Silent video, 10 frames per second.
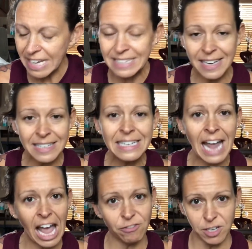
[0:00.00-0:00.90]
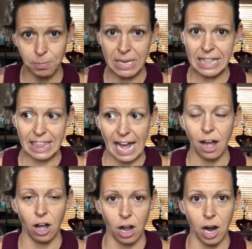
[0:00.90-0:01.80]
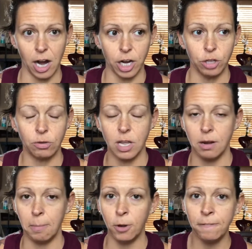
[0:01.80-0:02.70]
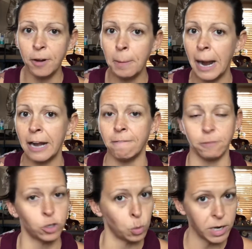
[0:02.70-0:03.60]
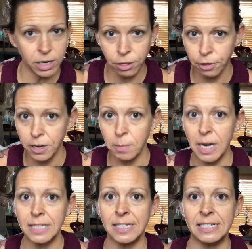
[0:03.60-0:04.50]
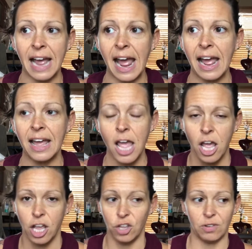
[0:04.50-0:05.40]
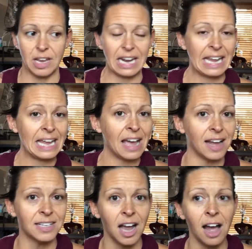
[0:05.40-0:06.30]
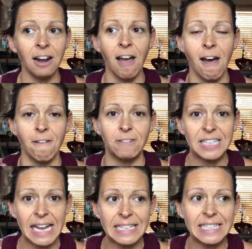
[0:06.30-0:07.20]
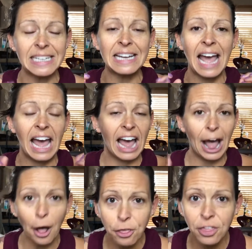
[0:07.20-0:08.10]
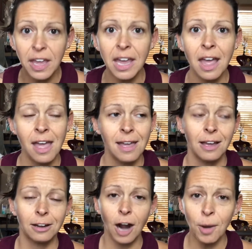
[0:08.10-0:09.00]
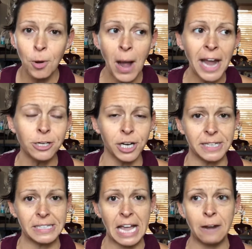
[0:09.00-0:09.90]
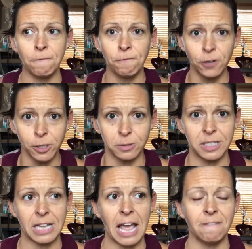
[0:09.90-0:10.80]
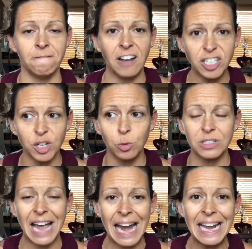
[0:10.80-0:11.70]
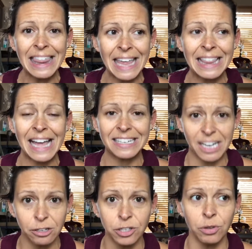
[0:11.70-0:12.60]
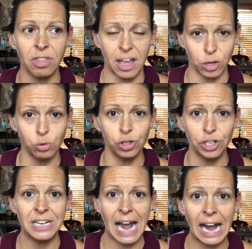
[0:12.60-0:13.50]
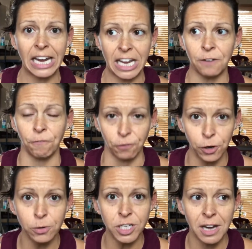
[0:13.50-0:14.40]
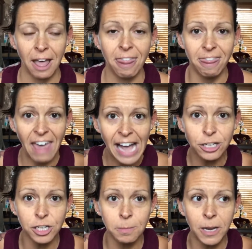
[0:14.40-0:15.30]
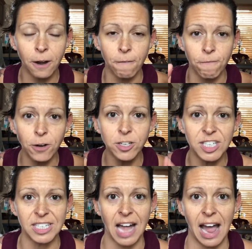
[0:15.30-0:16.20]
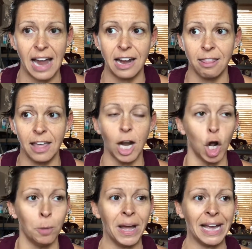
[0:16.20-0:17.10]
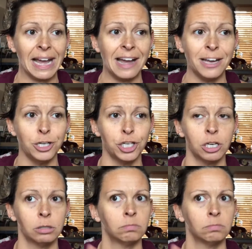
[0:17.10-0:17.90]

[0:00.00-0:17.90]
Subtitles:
It doesn't have to be that hard. You can move your body for 20 to 30 minutes a day. You can eat a ton of tasty, healthy carbohydrates and fruits and vegetables. Anything that tells you that you should not eat fruit, that should be your first sign that, oh my gosh,